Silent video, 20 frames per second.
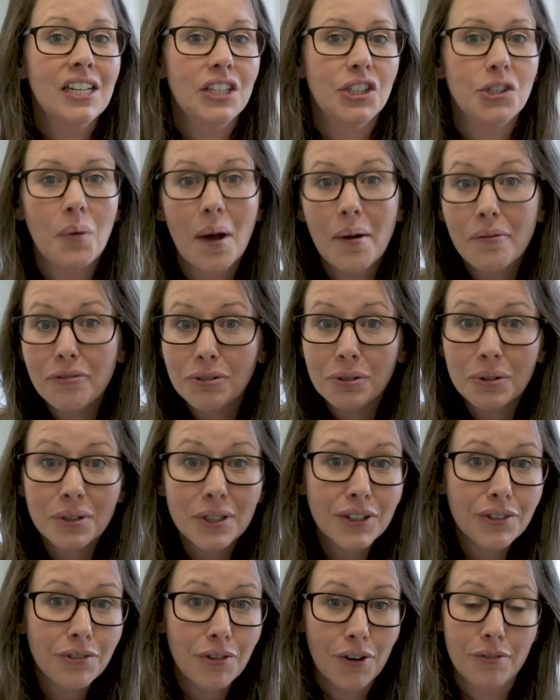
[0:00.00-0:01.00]
swept
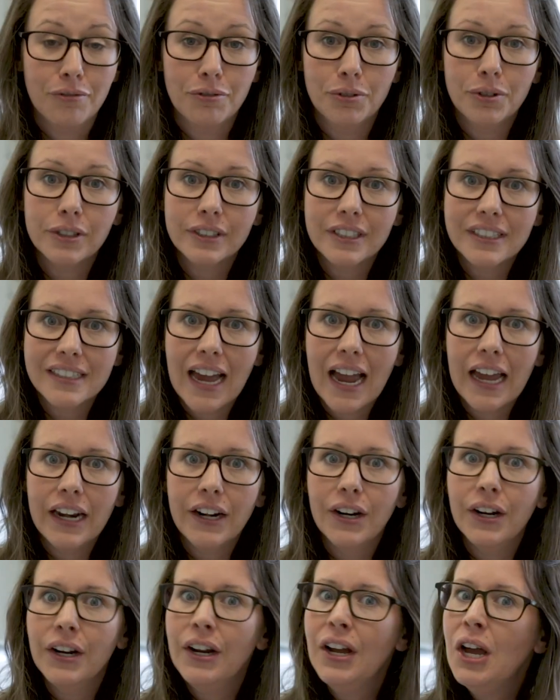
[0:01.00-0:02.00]
floors for a floral
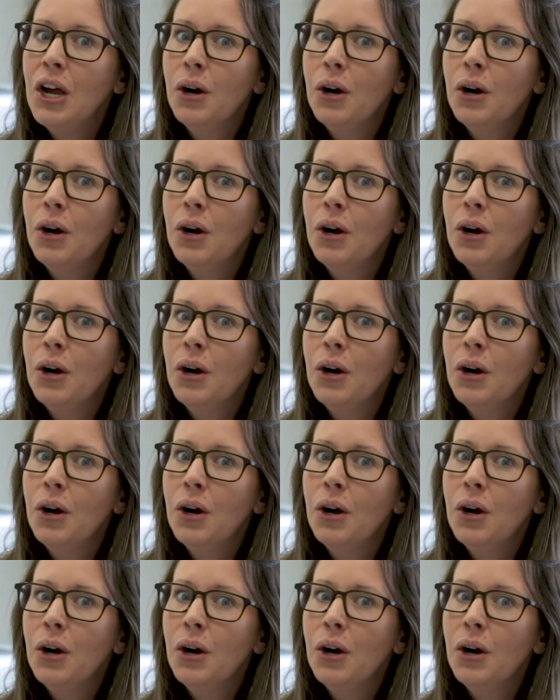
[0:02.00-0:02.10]
designer.